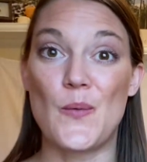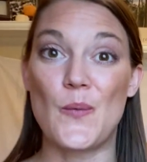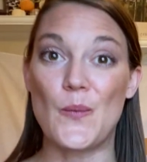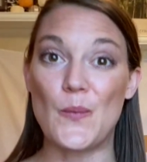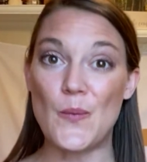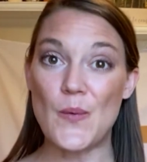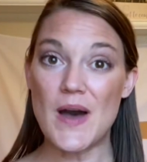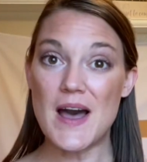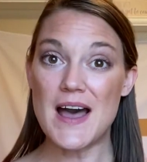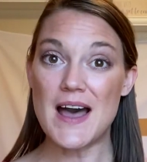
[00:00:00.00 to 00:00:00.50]

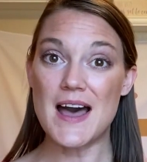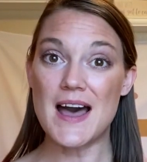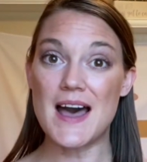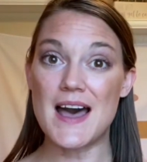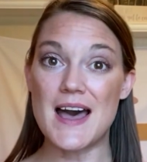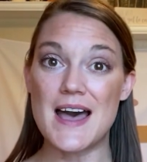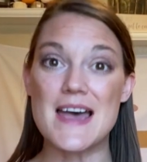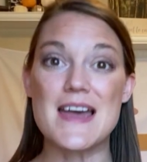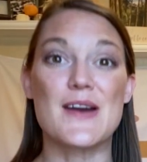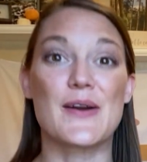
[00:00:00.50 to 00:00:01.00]

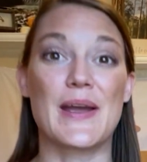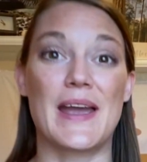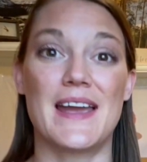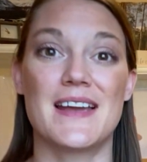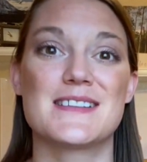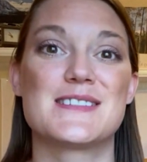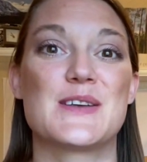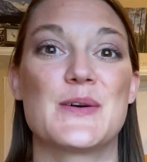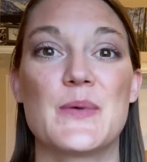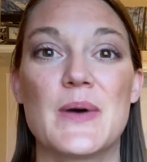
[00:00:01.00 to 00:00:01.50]
What?
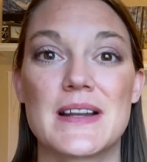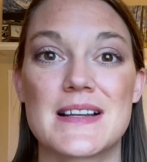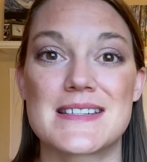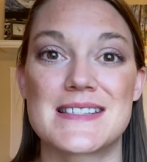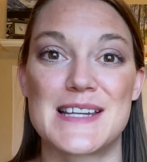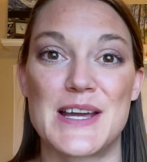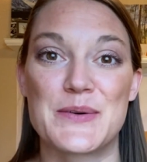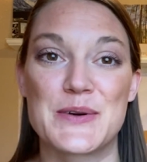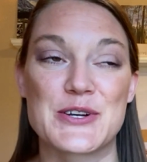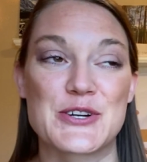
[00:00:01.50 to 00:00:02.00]
Okay, so what
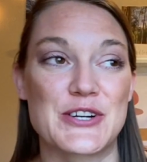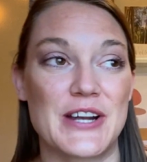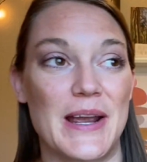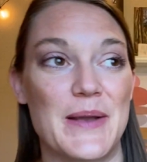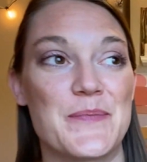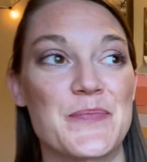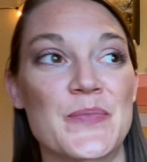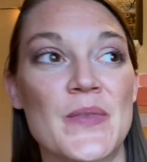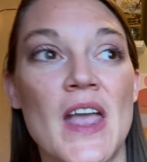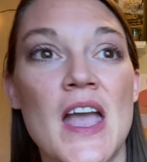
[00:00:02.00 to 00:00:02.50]
is Tailwind
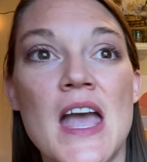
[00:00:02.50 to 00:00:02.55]
Create?